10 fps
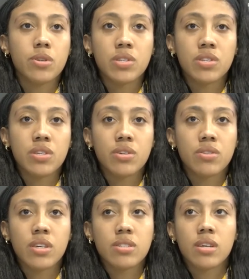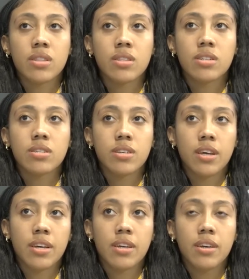with certain things like this.
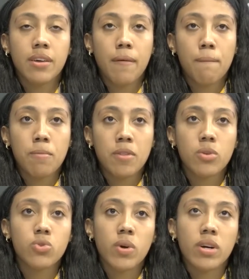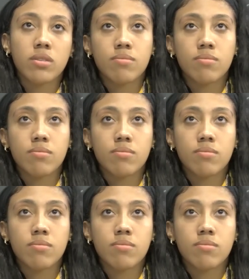Like, if you dwell